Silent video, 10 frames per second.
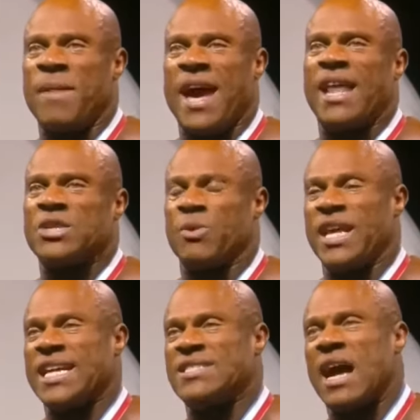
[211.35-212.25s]
man is
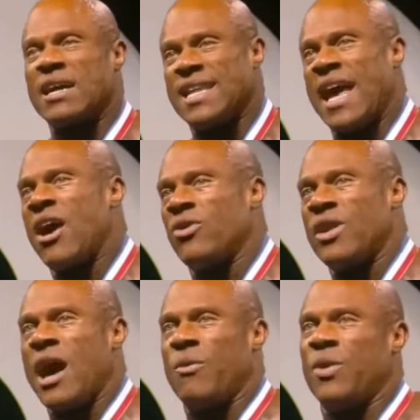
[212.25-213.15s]
when he gets knocked down,
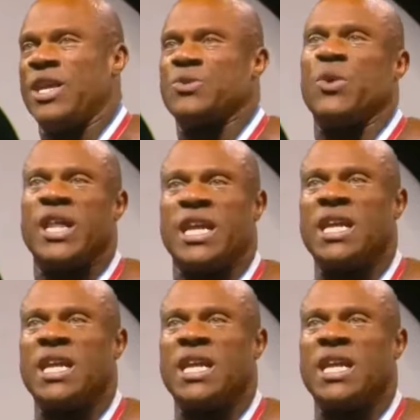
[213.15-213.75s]
not when he's winning.